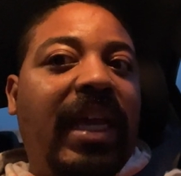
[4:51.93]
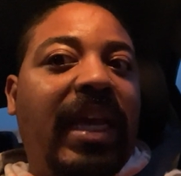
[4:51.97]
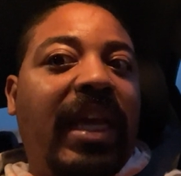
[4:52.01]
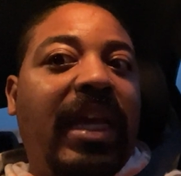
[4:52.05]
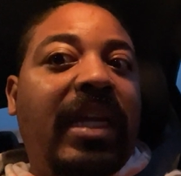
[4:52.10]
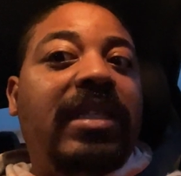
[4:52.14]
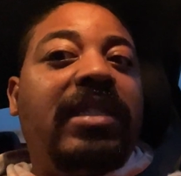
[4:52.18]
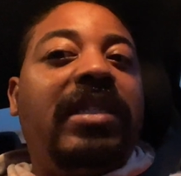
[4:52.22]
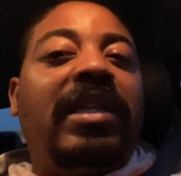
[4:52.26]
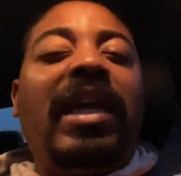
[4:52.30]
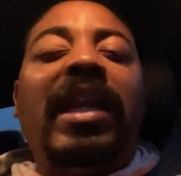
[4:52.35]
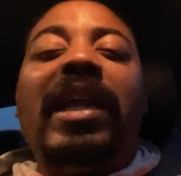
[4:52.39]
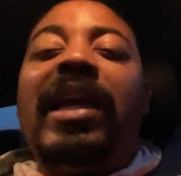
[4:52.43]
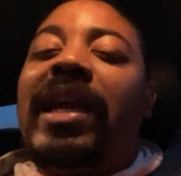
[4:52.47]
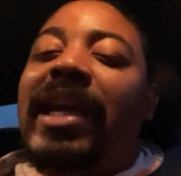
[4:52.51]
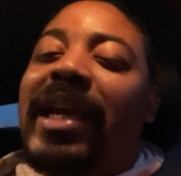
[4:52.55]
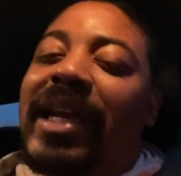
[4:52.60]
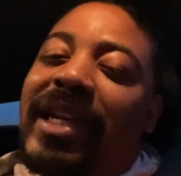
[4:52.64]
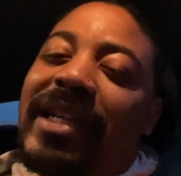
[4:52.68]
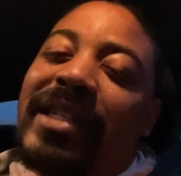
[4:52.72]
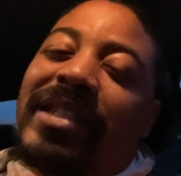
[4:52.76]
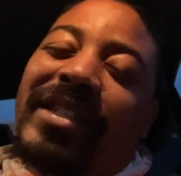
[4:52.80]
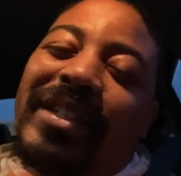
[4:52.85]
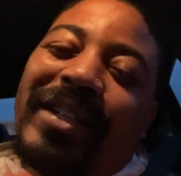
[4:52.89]
it's getting
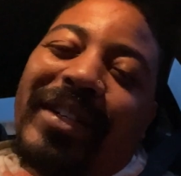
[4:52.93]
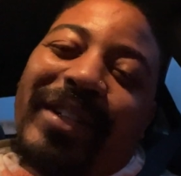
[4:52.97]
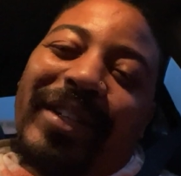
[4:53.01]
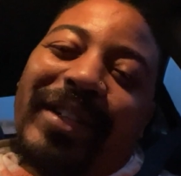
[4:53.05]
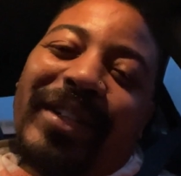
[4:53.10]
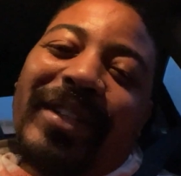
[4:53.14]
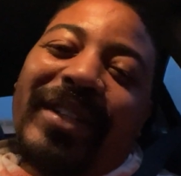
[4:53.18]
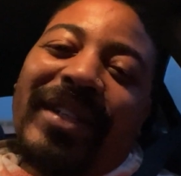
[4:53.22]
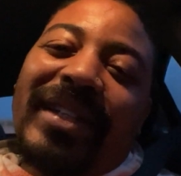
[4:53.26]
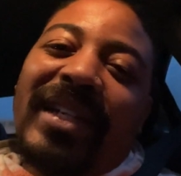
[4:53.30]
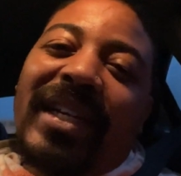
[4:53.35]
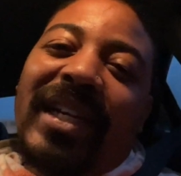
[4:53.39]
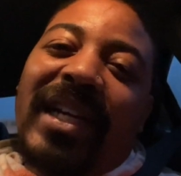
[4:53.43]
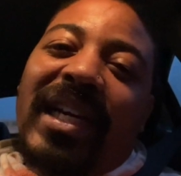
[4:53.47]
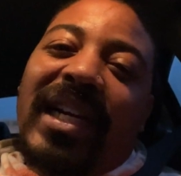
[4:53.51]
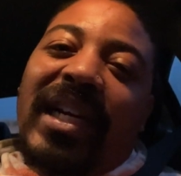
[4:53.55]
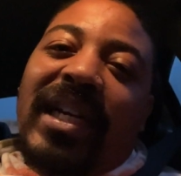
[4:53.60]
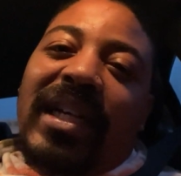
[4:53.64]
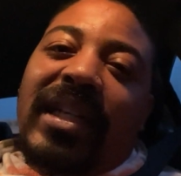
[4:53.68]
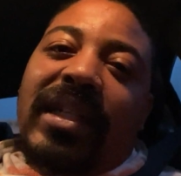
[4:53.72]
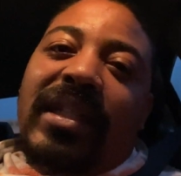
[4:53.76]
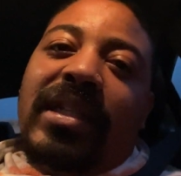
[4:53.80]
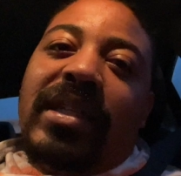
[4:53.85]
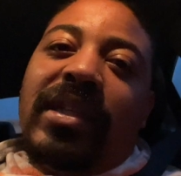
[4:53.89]
easier
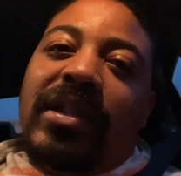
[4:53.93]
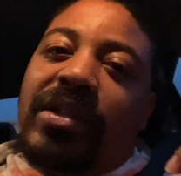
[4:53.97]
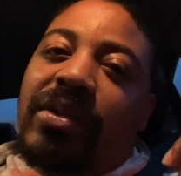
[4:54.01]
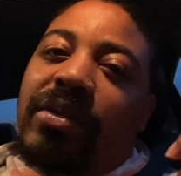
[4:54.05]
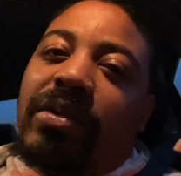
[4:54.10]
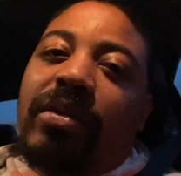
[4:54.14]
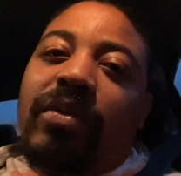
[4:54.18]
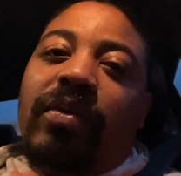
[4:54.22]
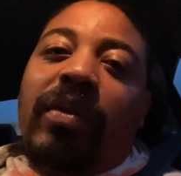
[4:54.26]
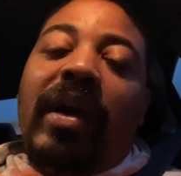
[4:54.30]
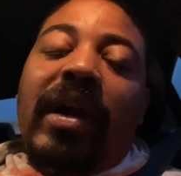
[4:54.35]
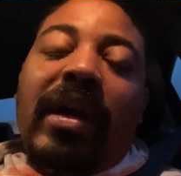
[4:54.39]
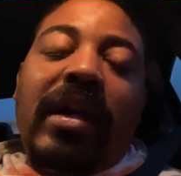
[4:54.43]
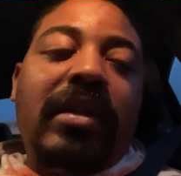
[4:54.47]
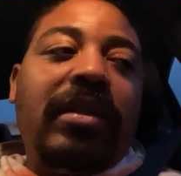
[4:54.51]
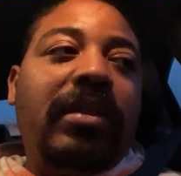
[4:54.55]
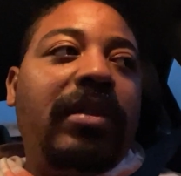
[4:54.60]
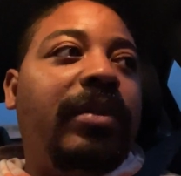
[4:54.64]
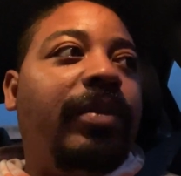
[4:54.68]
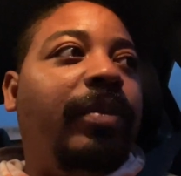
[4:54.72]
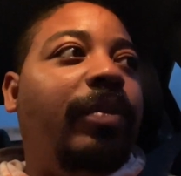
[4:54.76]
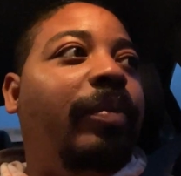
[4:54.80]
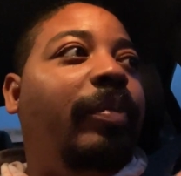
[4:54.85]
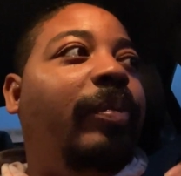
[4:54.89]
to do the
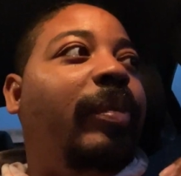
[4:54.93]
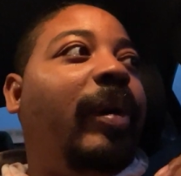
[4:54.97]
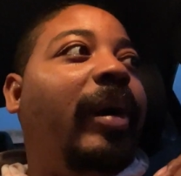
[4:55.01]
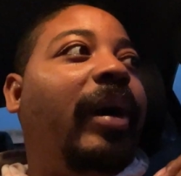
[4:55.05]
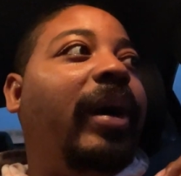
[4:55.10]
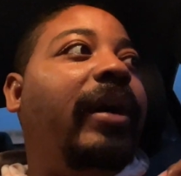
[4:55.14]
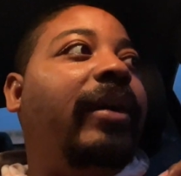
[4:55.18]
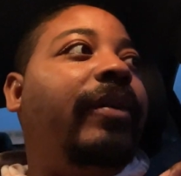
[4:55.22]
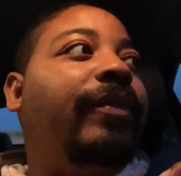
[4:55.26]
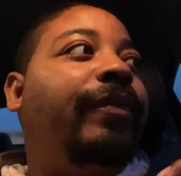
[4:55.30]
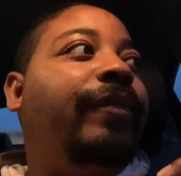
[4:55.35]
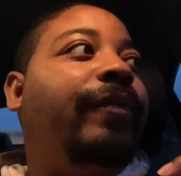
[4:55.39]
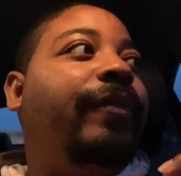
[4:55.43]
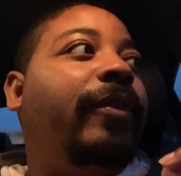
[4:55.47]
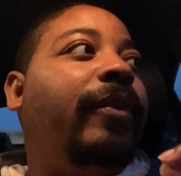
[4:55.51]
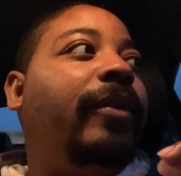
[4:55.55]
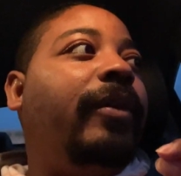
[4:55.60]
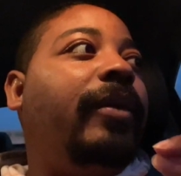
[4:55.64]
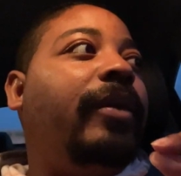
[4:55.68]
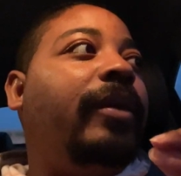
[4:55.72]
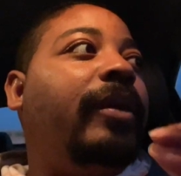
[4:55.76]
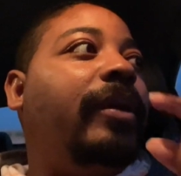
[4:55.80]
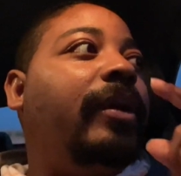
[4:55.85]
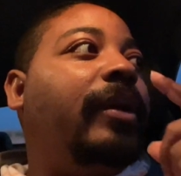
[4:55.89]
runs, but
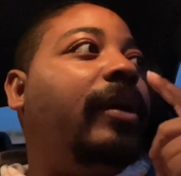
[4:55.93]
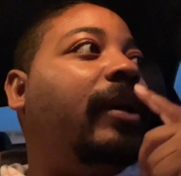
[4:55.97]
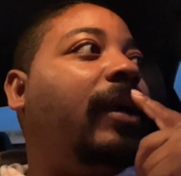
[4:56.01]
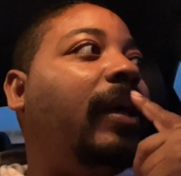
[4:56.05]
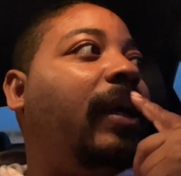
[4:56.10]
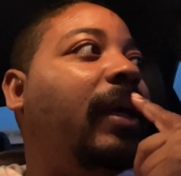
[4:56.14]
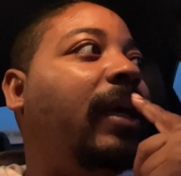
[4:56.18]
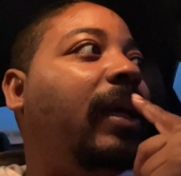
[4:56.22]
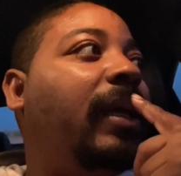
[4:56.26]
for